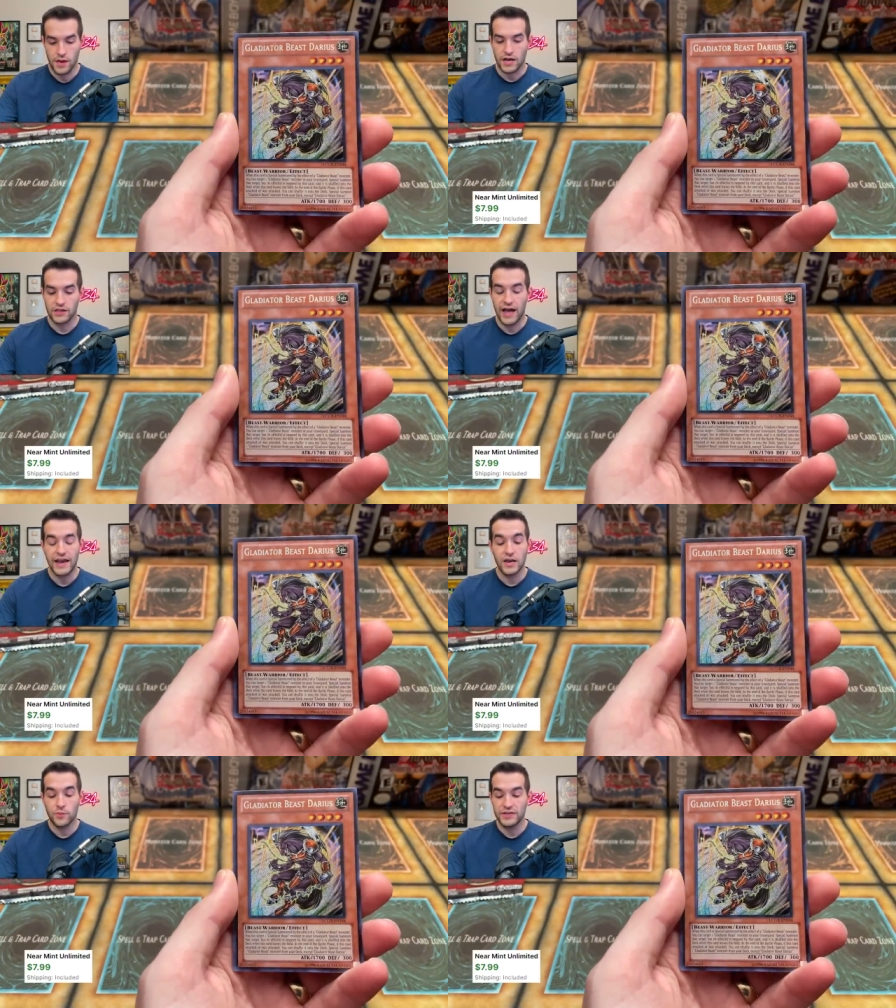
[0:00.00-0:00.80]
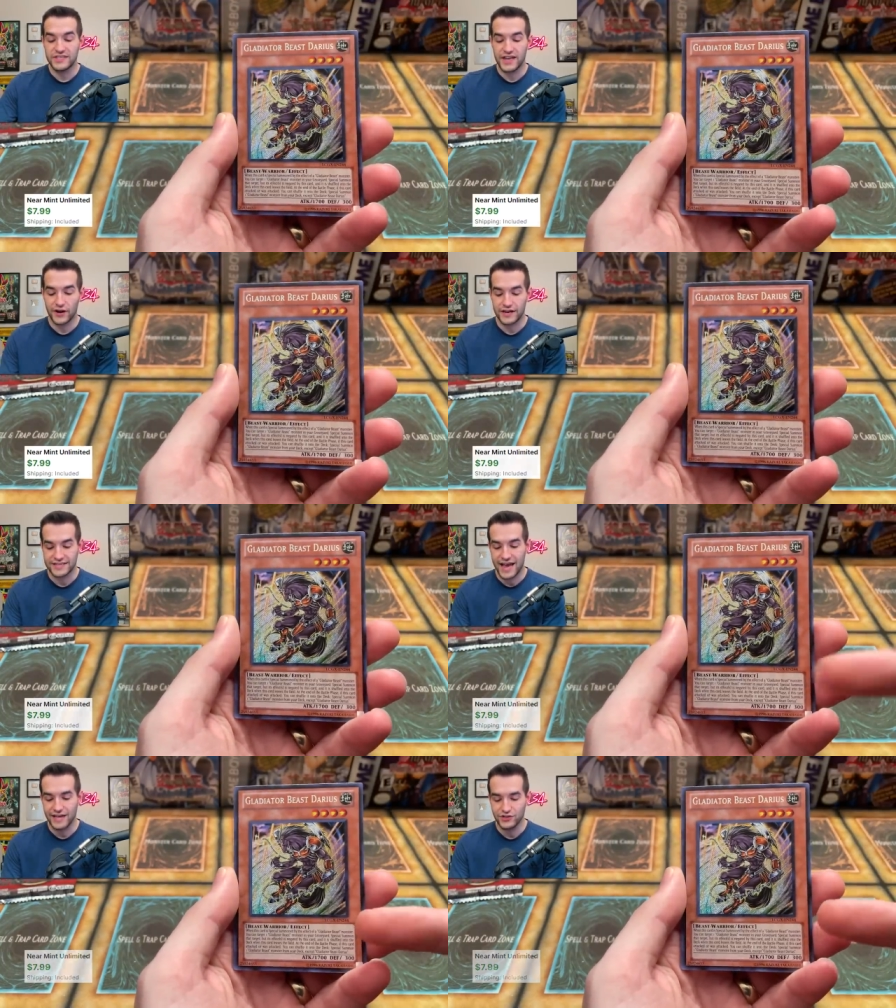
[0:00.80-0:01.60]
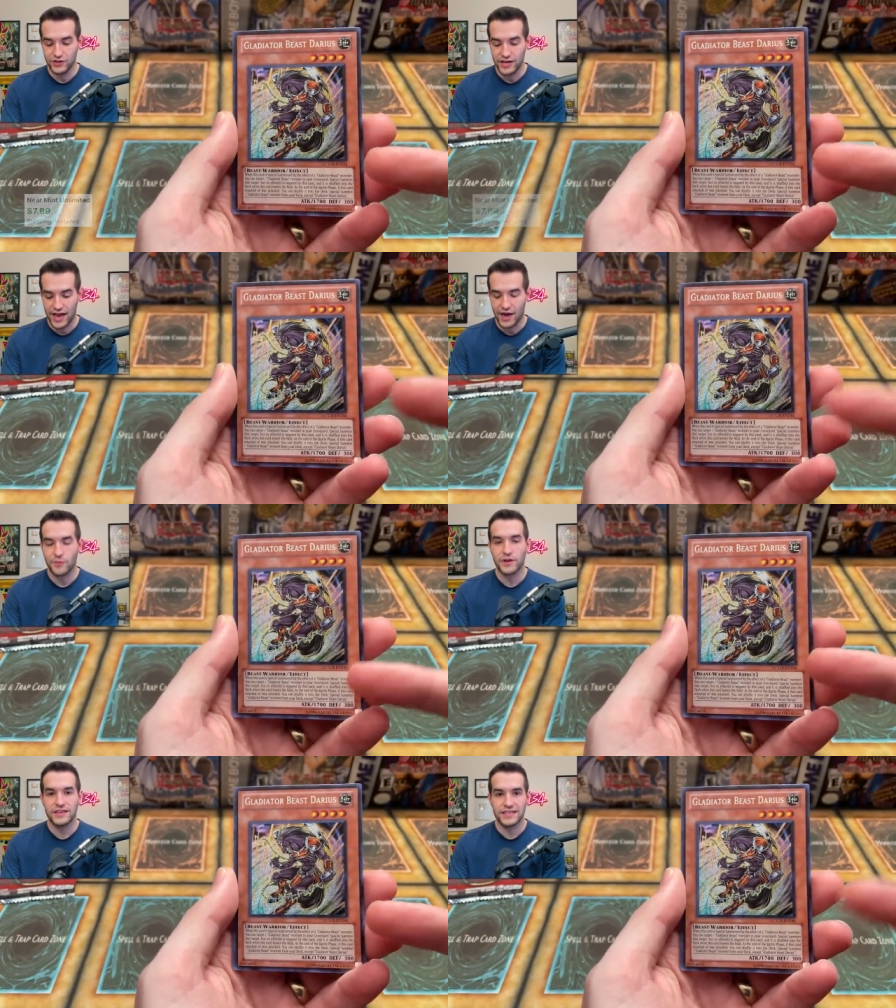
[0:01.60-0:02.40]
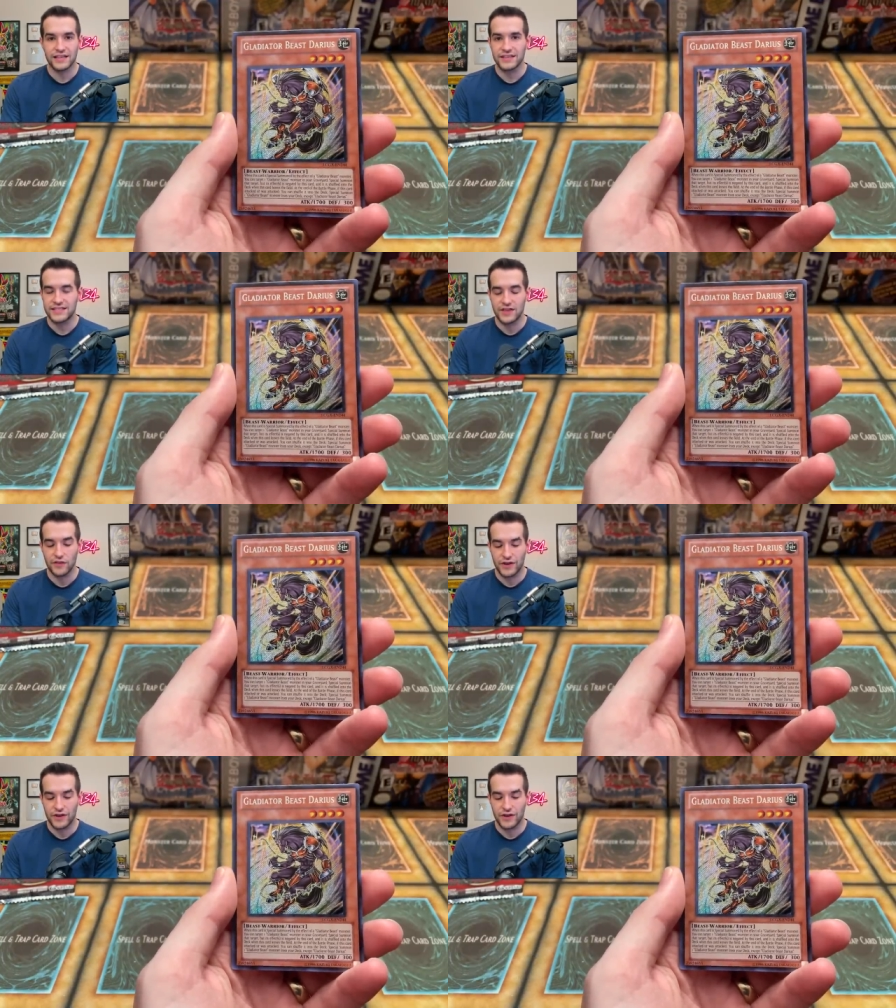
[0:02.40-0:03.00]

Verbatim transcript: Gladiator Beast Darius, I actually had one of these I listed the other